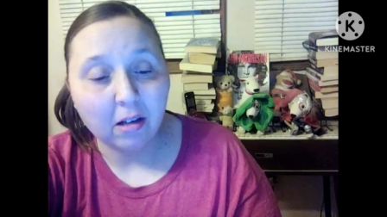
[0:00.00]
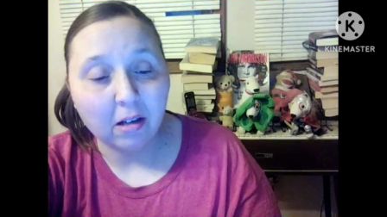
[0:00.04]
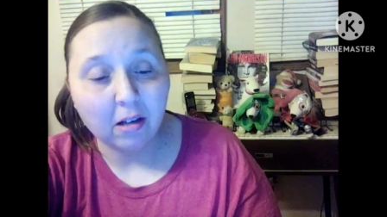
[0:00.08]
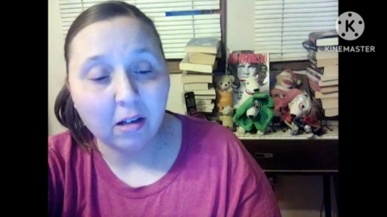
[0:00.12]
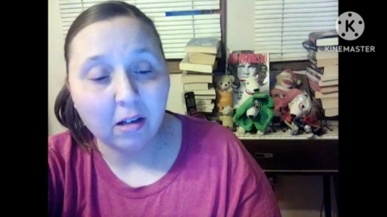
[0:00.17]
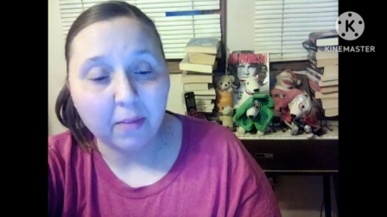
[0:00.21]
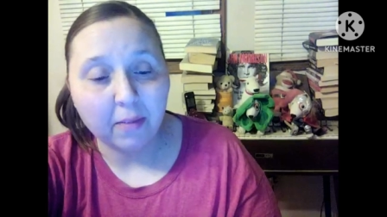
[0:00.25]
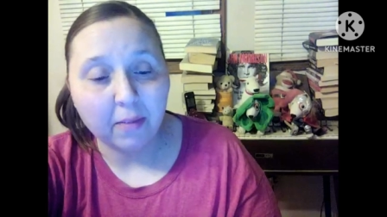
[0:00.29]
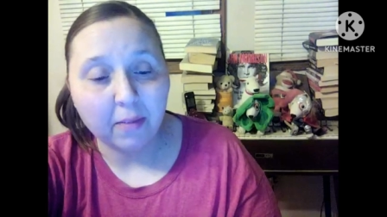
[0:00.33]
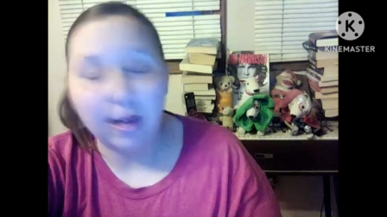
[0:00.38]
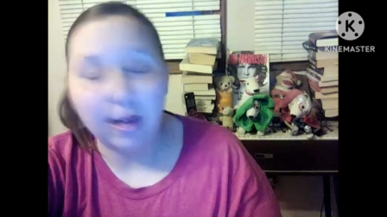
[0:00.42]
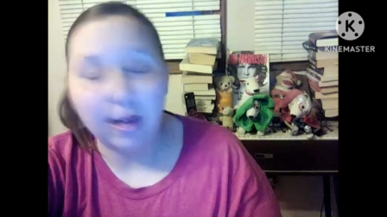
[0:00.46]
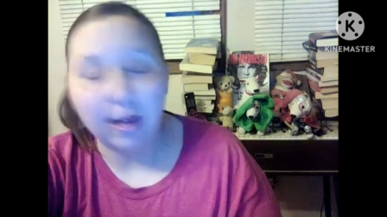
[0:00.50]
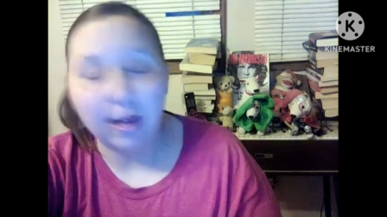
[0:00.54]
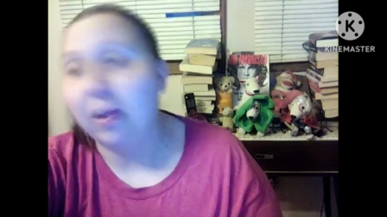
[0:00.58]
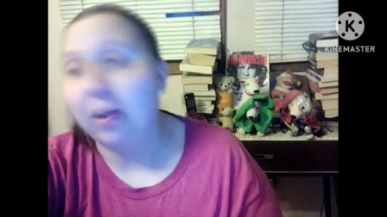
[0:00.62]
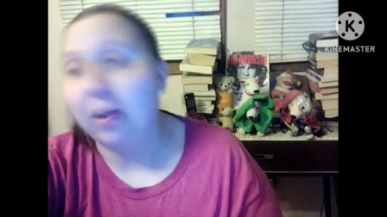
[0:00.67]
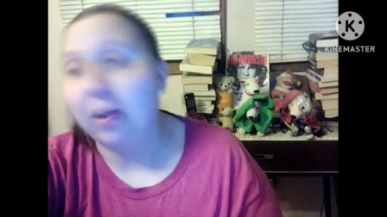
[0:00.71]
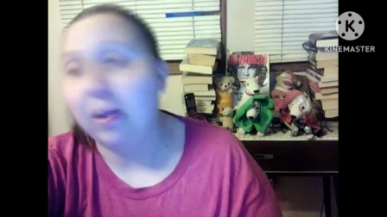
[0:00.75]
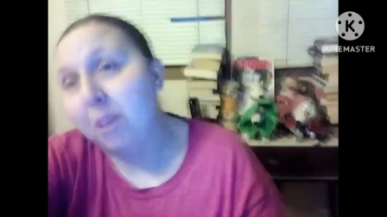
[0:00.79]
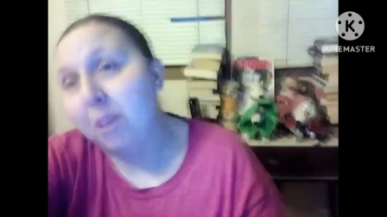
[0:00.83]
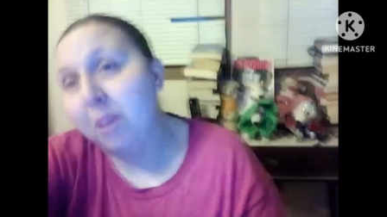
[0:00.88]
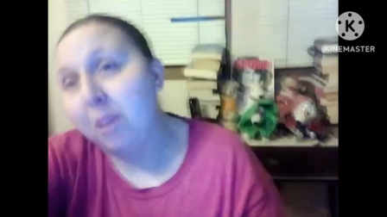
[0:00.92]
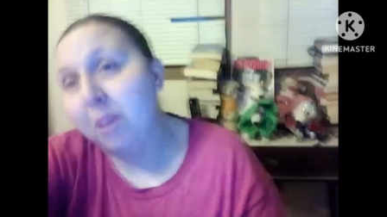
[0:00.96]
but he could only
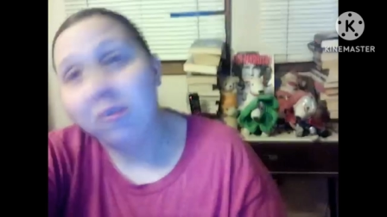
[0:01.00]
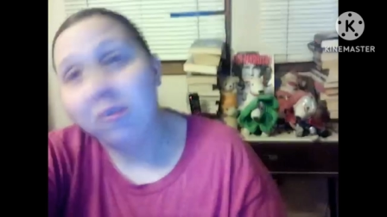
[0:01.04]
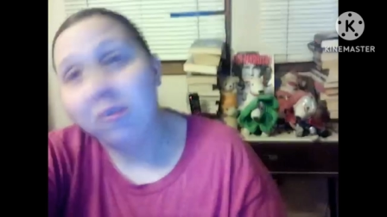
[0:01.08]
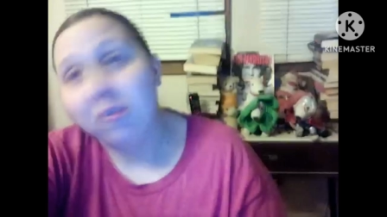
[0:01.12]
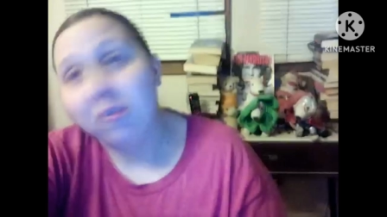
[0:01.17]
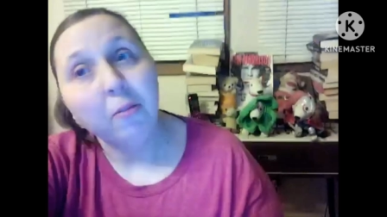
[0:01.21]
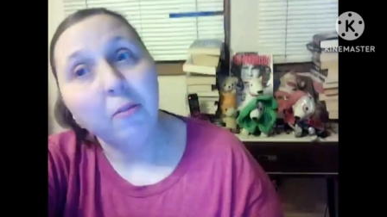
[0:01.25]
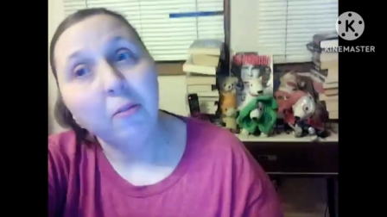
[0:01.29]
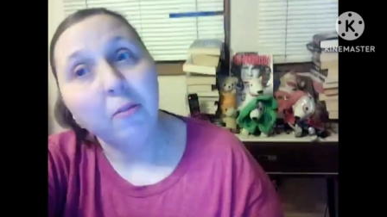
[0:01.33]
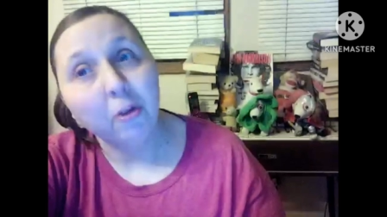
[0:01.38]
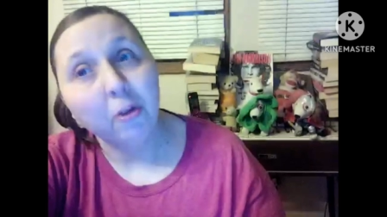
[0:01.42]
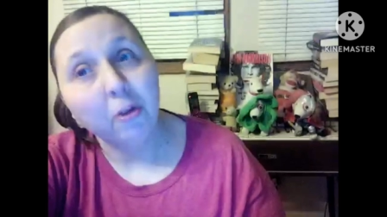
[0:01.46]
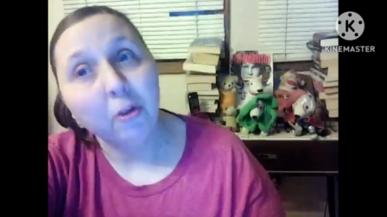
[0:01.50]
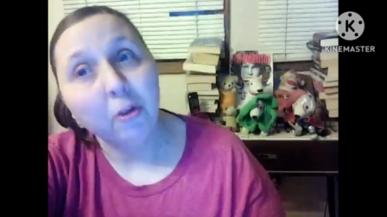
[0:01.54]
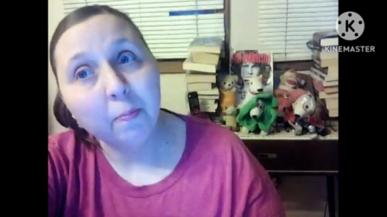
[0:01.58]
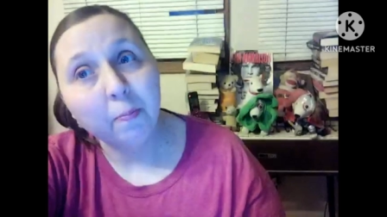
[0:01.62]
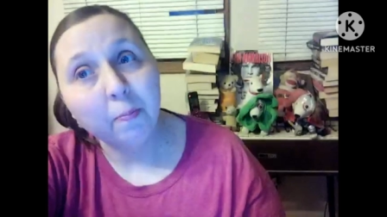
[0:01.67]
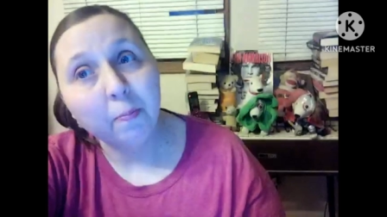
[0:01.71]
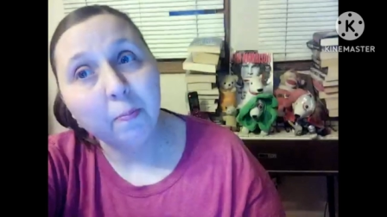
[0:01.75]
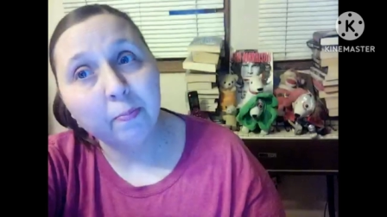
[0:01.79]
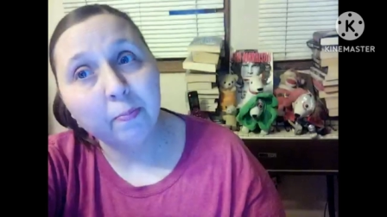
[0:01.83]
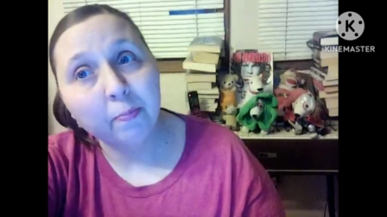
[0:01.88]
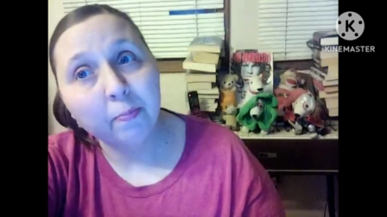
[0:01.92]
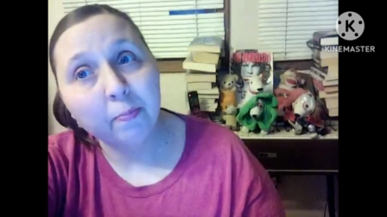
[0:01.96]
muster up third,
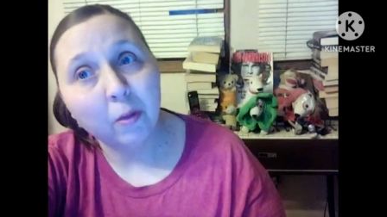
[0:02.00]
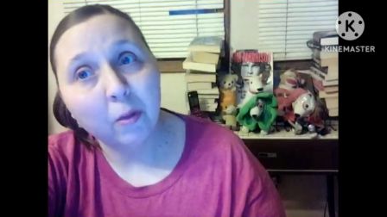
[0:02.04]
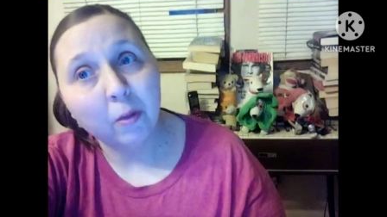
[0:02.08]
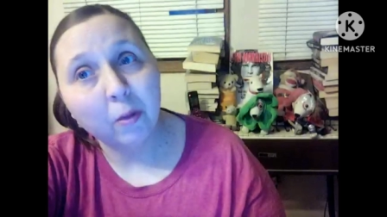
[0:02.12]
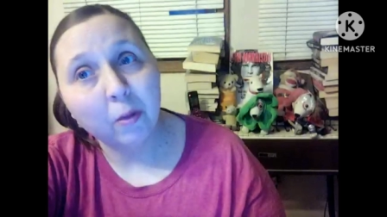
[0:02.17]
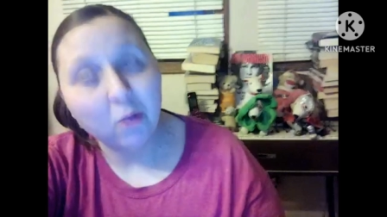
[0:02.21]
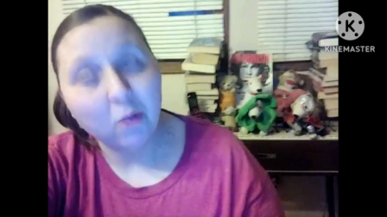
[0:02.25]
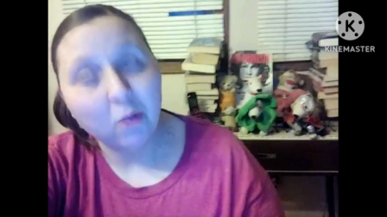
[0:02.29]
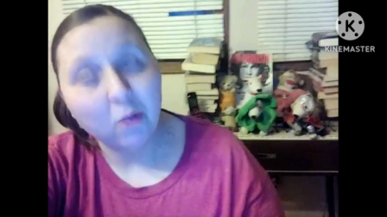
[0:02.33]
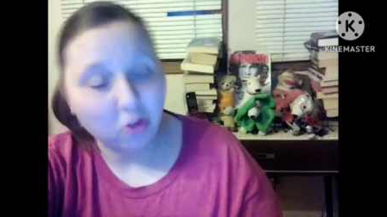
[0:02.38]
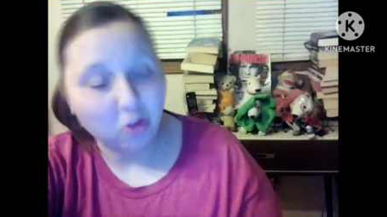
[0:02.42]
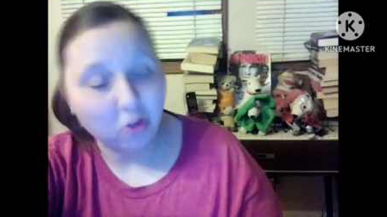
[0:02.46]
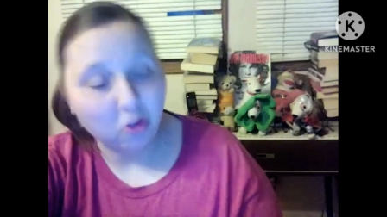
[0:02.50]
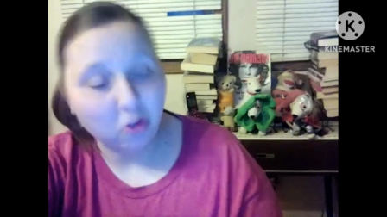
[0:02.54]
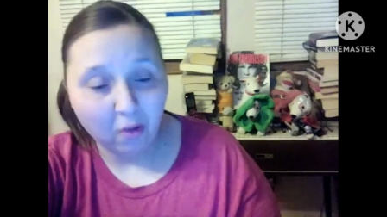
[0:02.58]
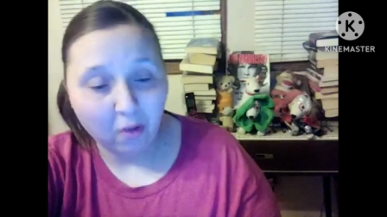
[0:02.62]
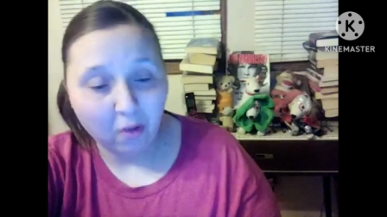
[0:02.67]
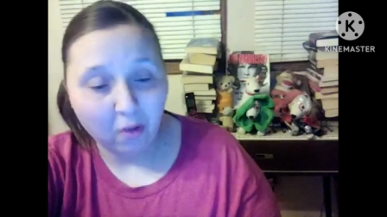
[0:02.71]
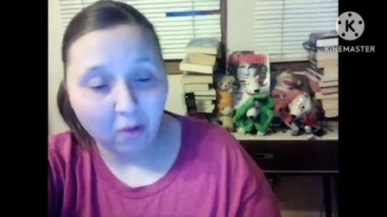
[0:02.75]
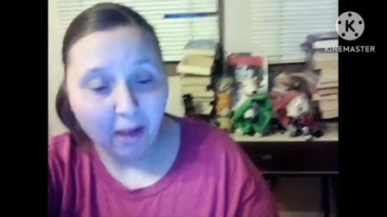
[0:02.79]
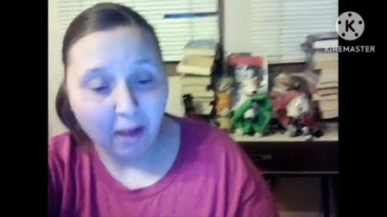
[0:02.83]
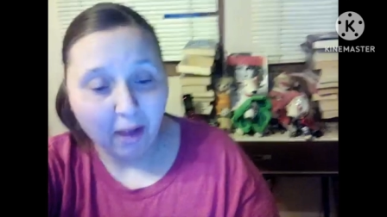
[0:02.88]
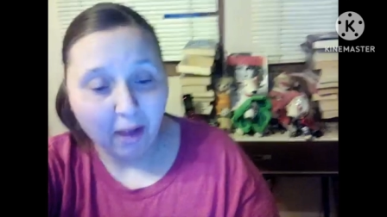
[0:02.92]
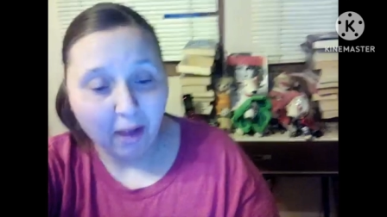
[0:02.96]
which is totally
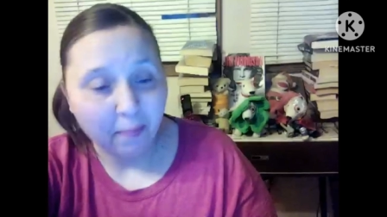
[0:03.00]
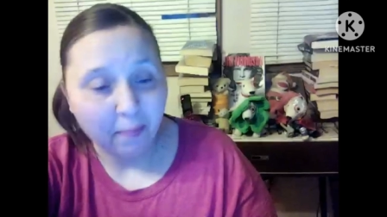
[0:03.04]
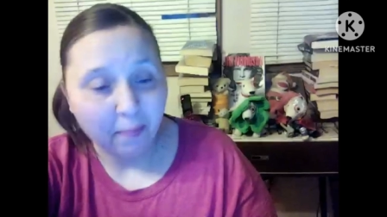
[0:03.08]
fine.